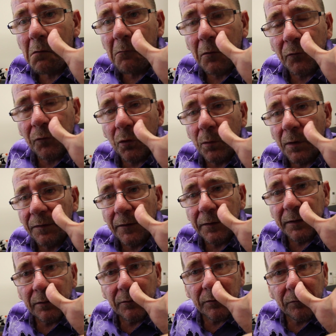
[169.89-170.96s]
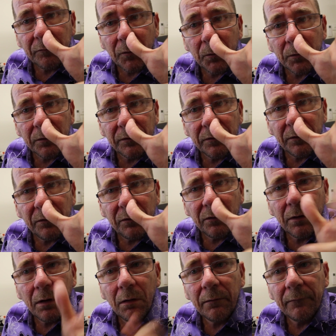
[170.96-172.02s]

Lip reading: I'm not sure what the nearest focus is.